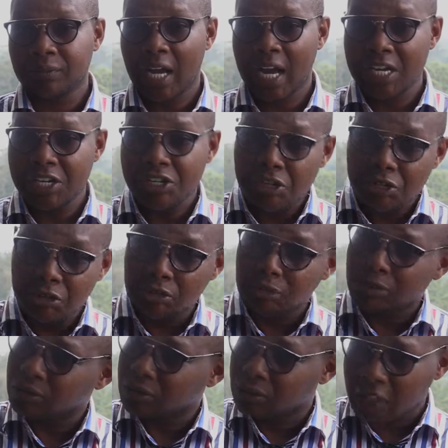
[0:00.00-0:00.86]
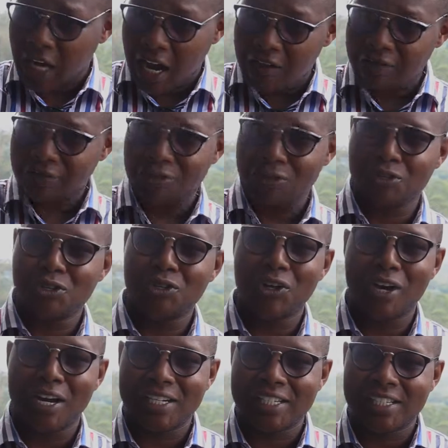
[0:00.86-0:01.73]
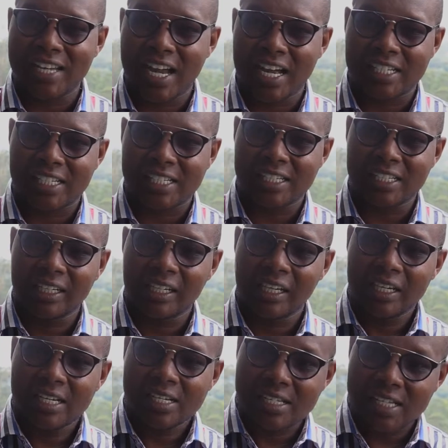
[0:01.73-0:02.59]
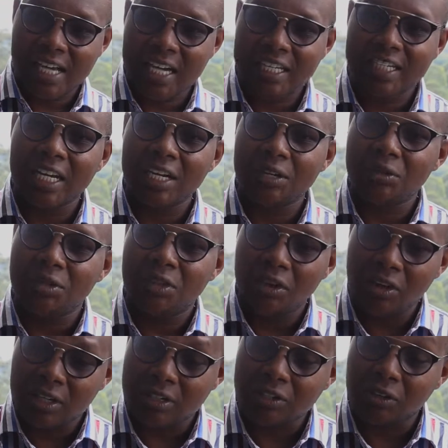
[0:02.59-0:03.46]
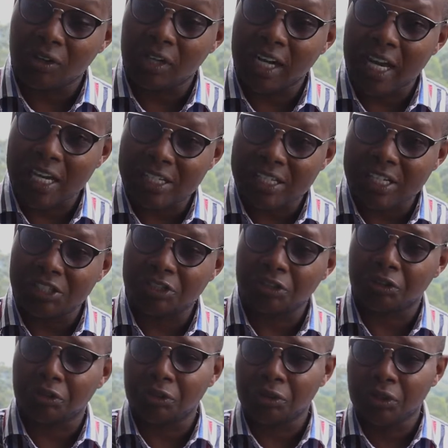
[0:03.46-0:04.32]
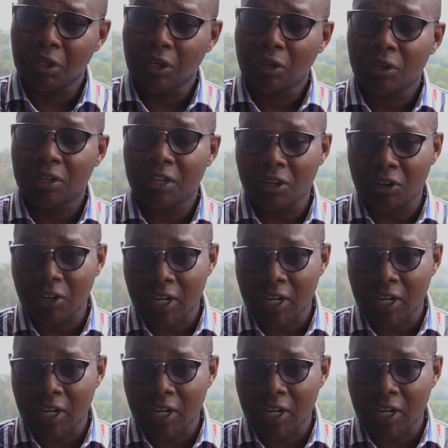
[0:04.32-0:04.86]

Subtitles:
and you have to do your research, started with that organization when the